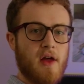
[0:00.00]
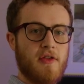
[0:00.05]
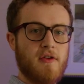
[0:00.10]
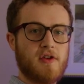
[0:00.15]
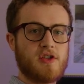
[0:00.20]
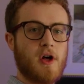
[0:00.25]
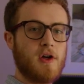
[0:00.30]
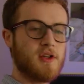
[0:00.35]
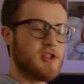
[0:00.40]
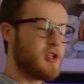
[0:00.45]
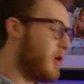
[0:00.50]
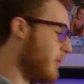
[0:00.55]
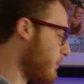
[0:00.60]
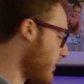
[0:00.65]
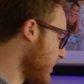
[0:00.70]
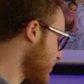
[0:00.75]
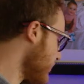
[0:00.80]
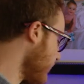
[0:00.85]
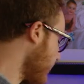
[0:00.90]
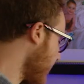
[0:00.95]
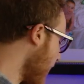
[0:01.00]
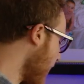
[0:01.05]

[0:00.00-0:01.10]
There's also a bunch of